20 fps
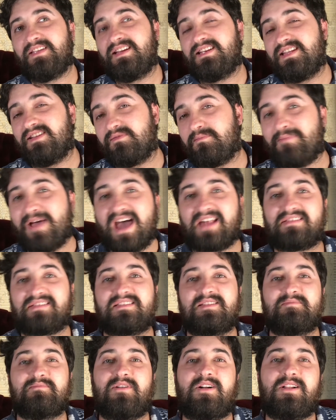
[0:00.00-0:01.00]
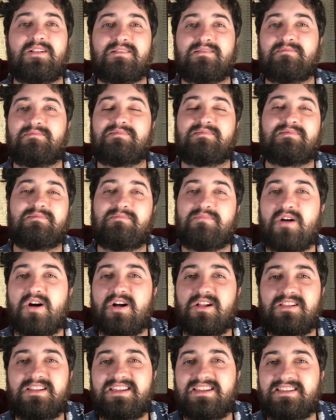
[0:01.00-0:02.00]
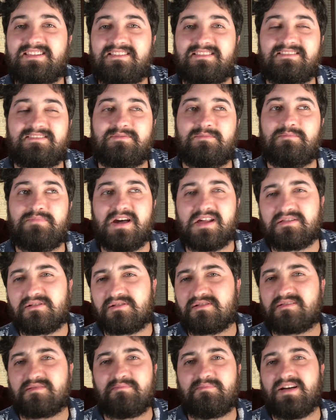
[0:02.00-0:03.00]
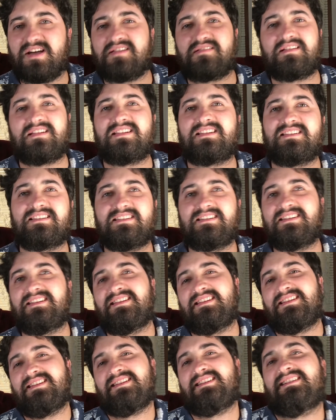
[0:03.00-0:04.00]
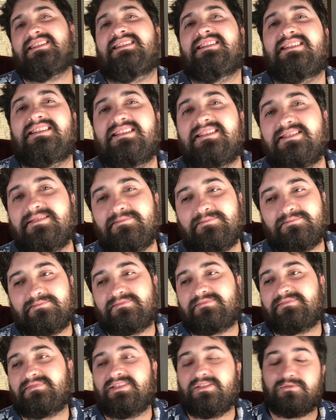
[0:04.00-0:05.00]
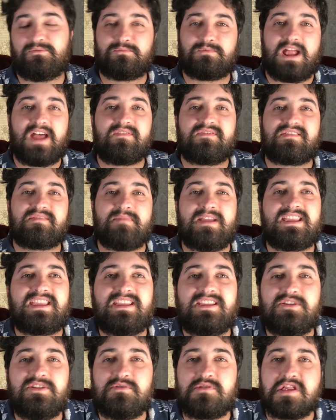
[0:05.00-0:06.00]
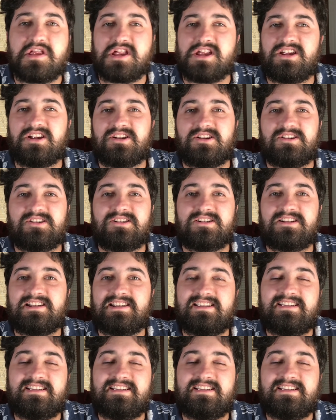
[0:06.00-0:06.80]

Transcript: You have basketball balling, buzzers buzzing you know, refs making you cheer.